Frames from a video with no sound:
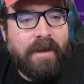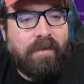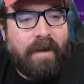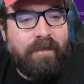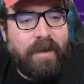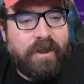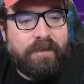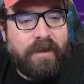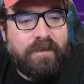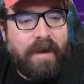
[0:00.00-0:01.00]

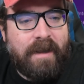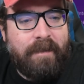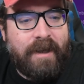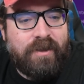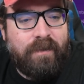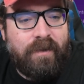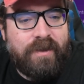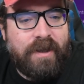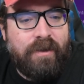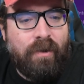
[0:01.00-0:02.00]
Gravenberch most man of the match
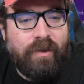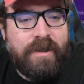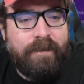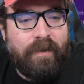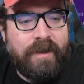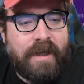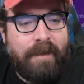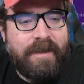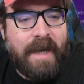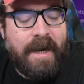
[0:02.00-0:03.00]
awards. And Naughty Boys
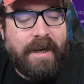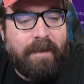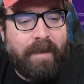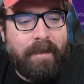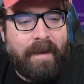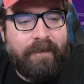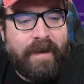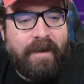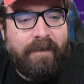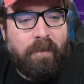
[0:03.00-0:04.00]
Club is headed up by
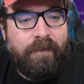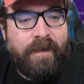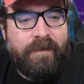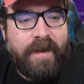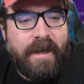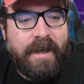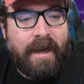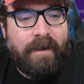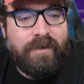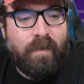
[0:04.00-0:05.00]
Banfalvi with 15
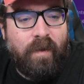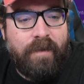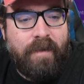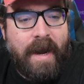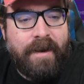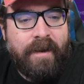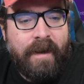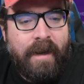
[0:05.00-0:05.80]
yellows and 1 red.